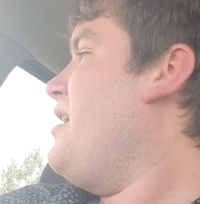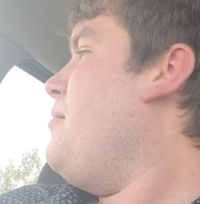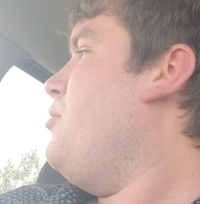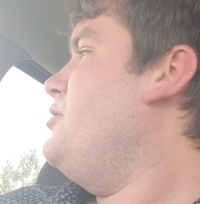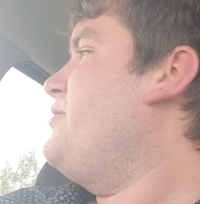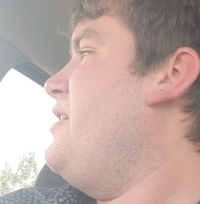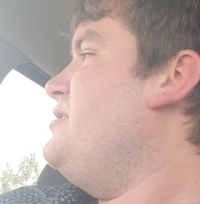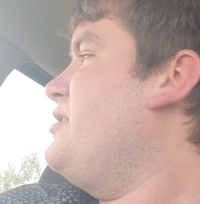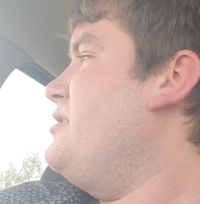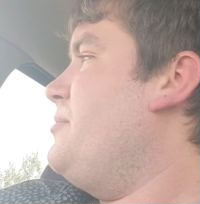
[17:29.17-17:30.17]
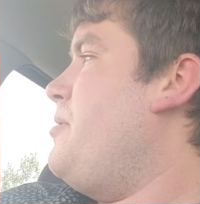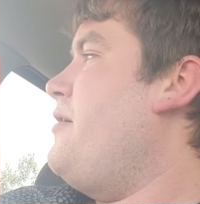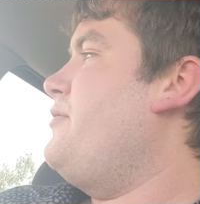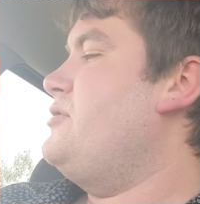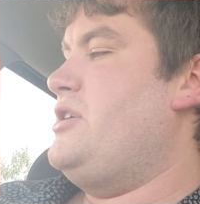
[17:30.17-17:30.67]
Cowboys fans get to
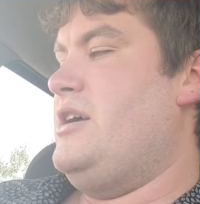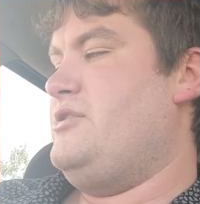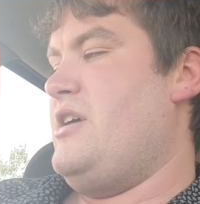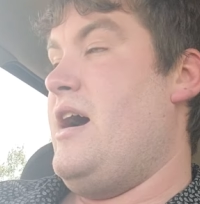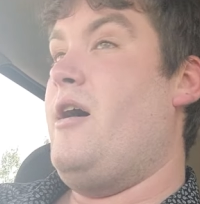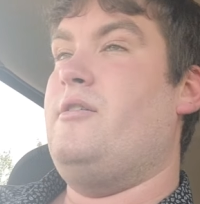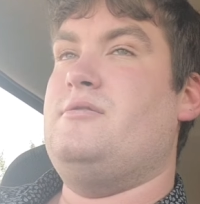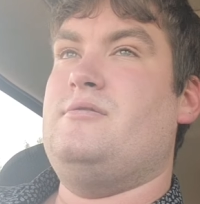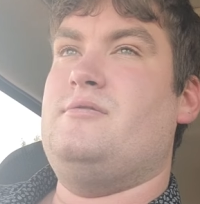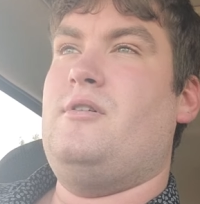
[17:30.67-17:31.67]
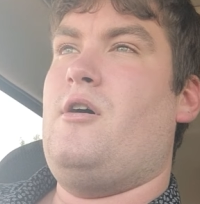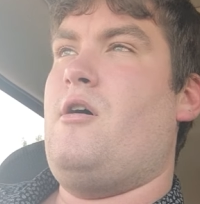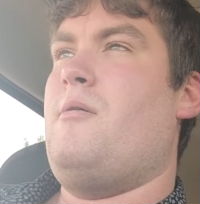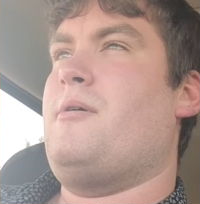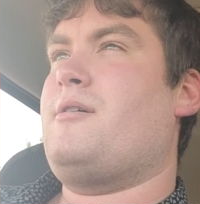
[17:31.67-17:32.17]
puff their chests out and,
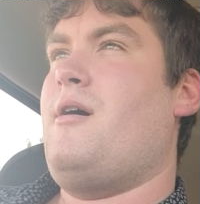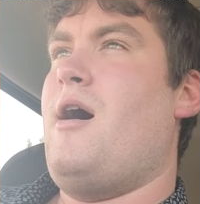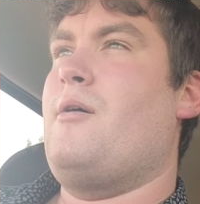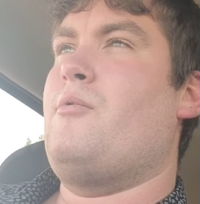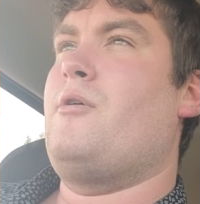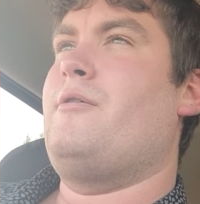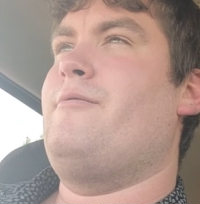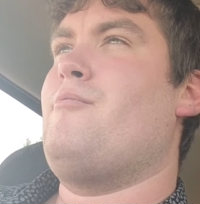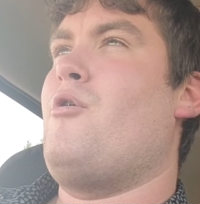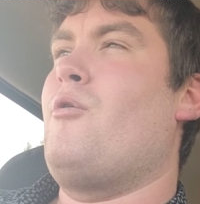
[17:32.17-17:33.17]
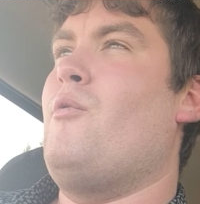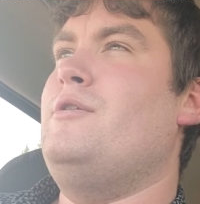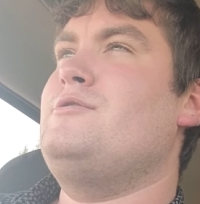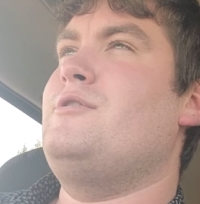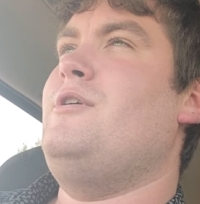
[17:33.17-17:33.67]
oh my God, we have more
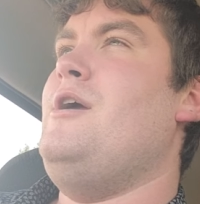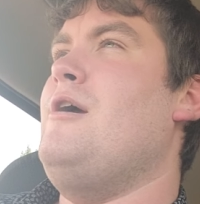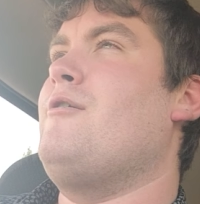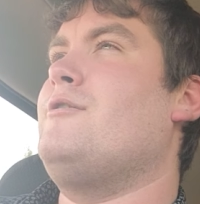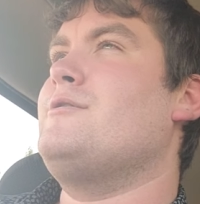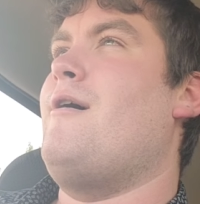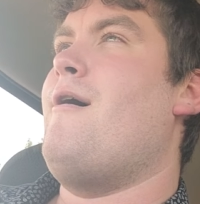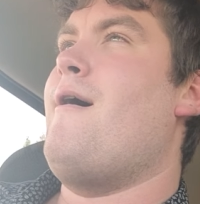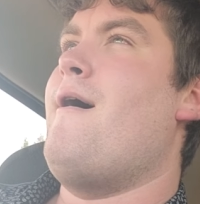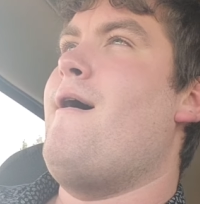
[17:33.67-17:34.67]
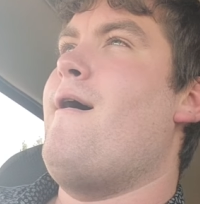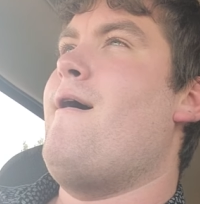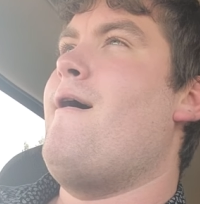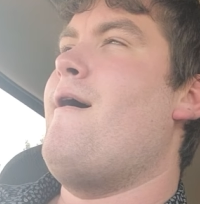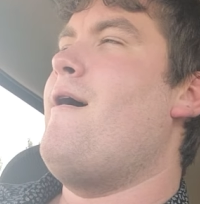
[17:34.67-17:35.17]
wins than the Eagles. Ha ha
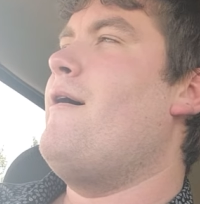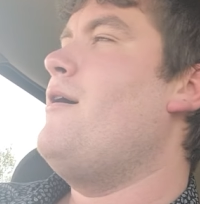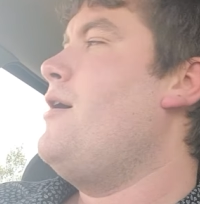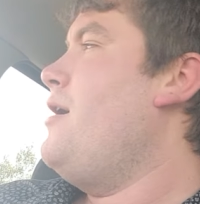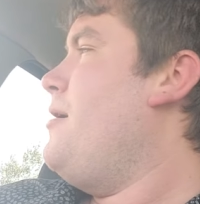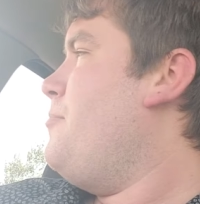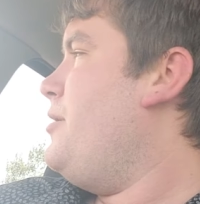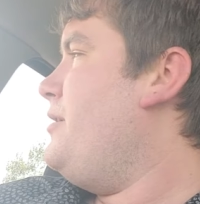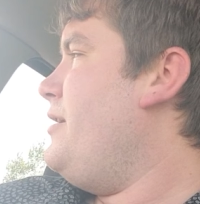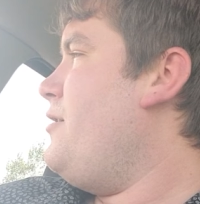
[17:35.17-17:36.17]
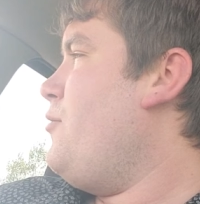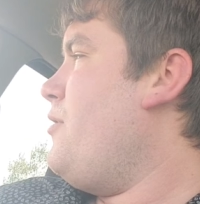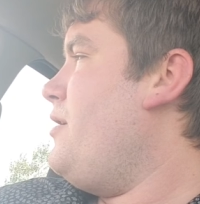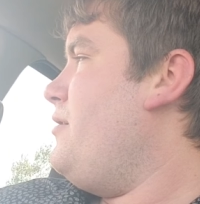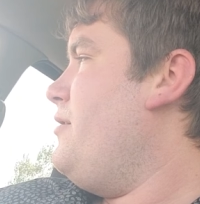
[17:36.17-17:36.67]
ha ha. But you know
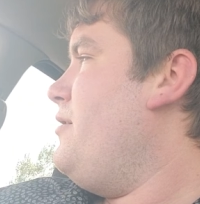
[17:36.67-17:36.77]
what?